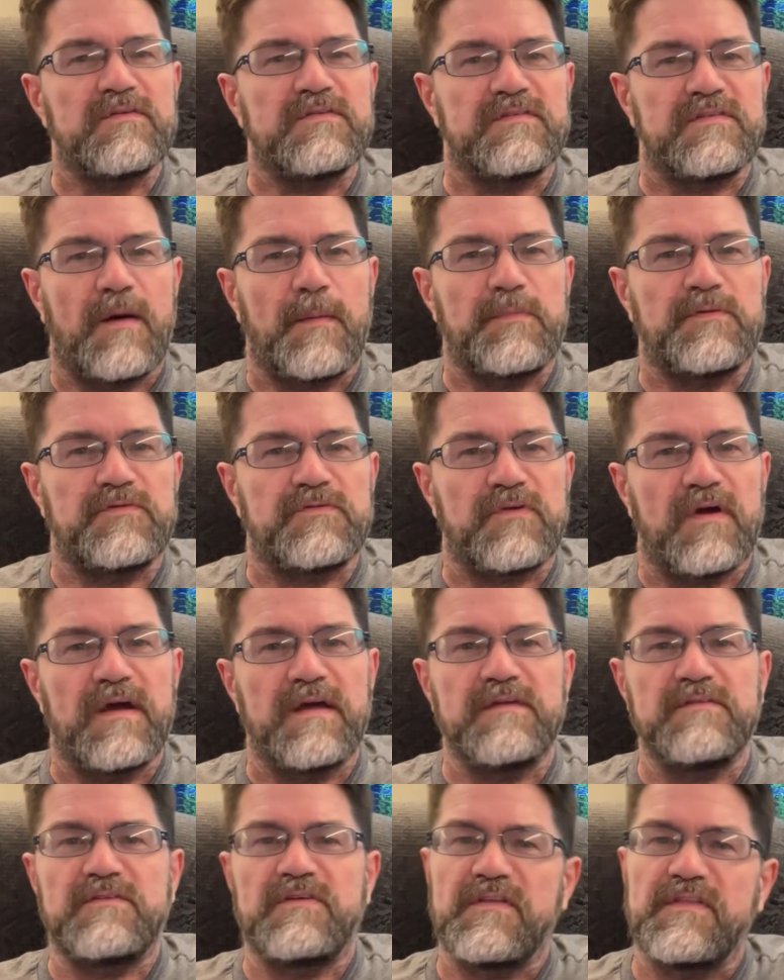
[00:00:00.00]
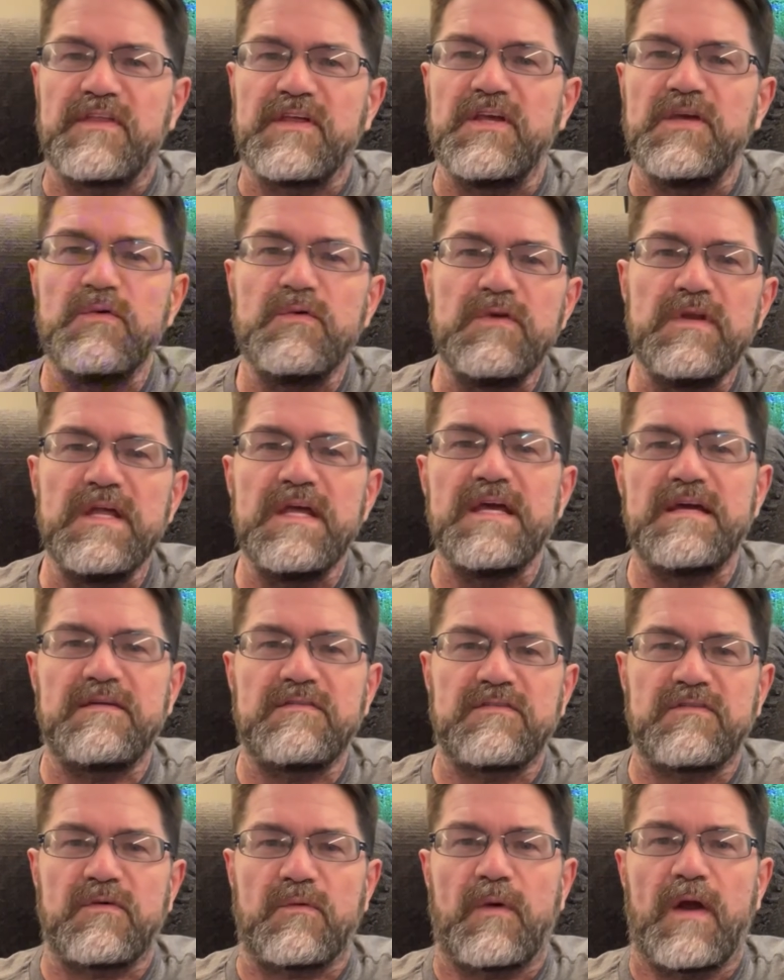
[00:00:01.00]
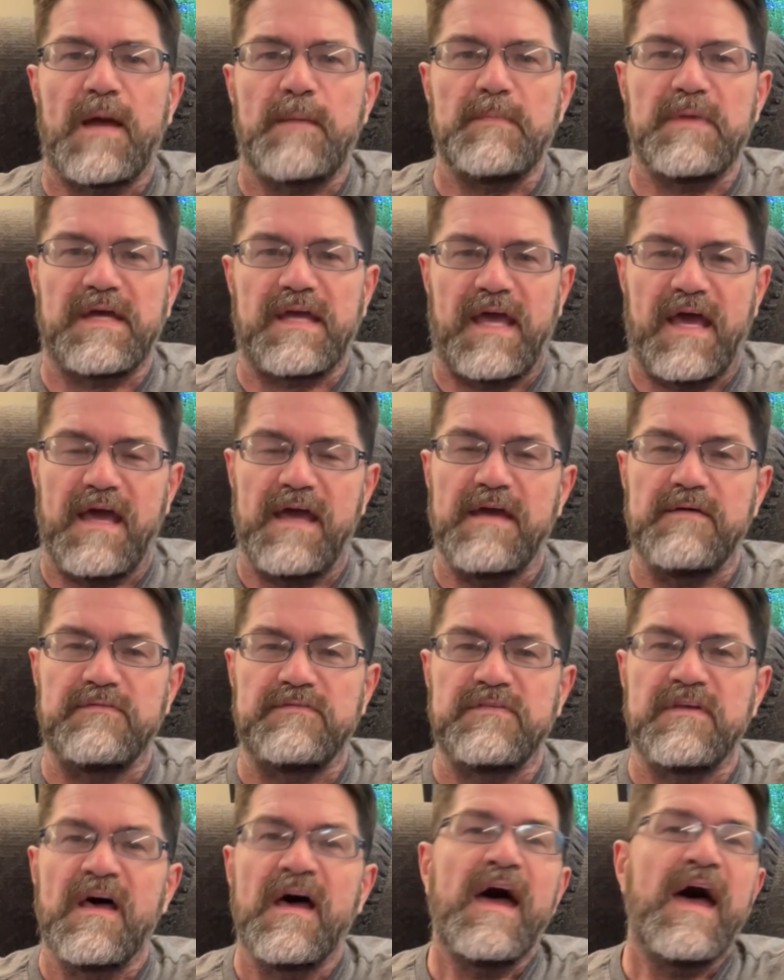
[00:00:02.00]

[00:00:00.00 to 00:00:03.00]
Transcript: substrate to the unique ceramic caves,